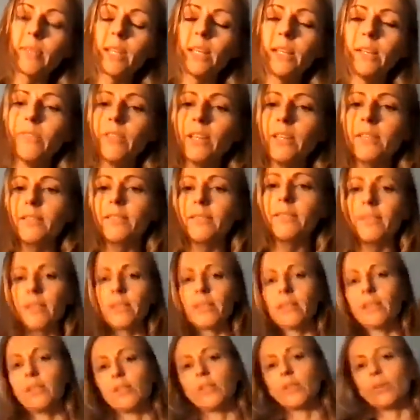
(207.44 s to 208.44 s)
if there's,
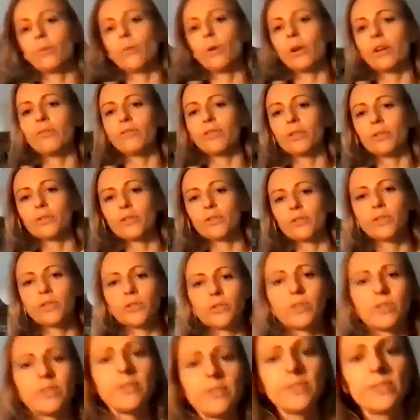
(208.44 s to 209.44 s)
quite a few
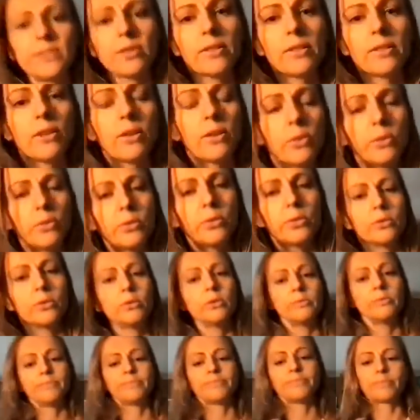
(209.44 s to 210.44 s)
students on the
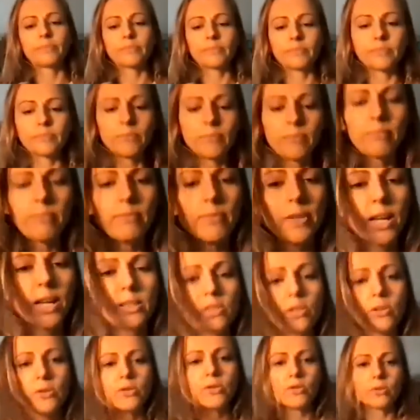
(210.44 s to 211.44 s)
call, as
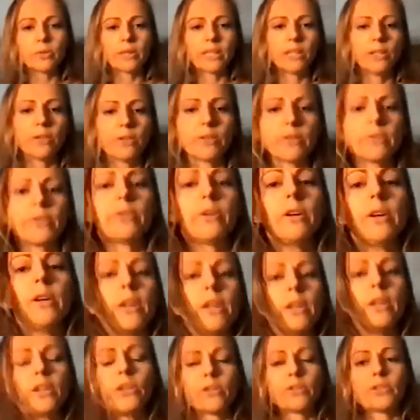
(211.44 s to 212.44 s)
you're doing your
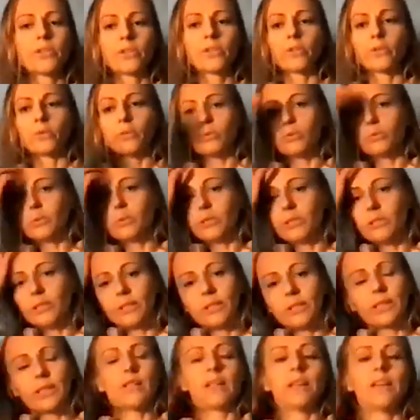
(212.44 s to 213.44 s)

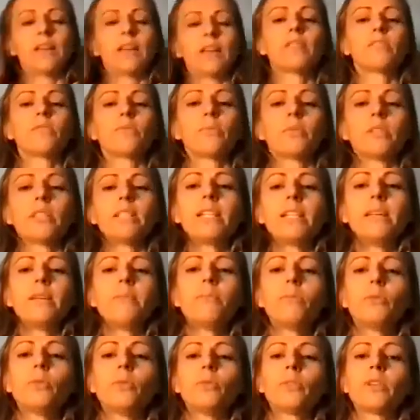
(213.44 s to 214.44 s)
schoolwork, it's really
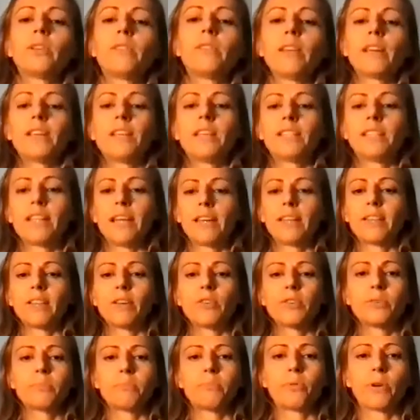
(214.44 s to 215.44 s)
important that you take
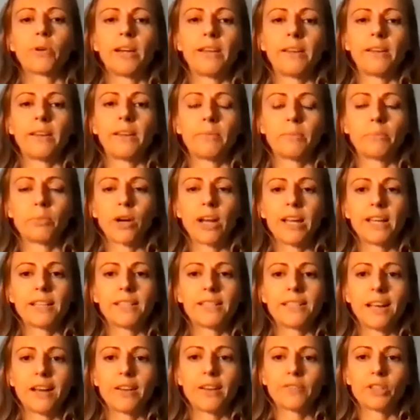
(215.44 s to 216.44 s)
those
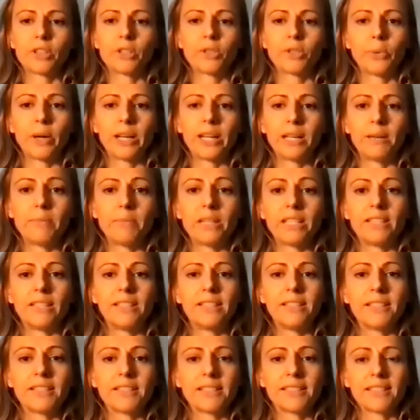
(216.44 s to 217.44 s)
breaks after 20
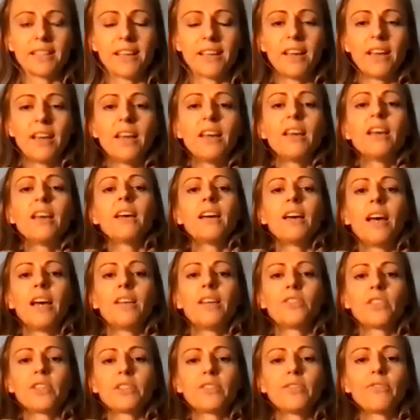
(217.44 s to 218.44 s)
minutes
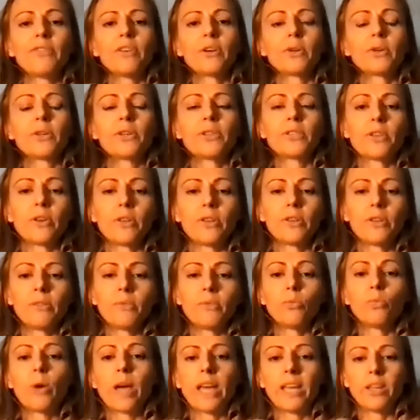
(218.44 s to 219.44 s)
and just focus
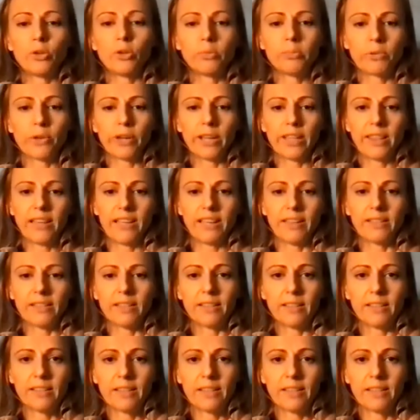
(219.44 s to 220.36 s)
on where you're breathing.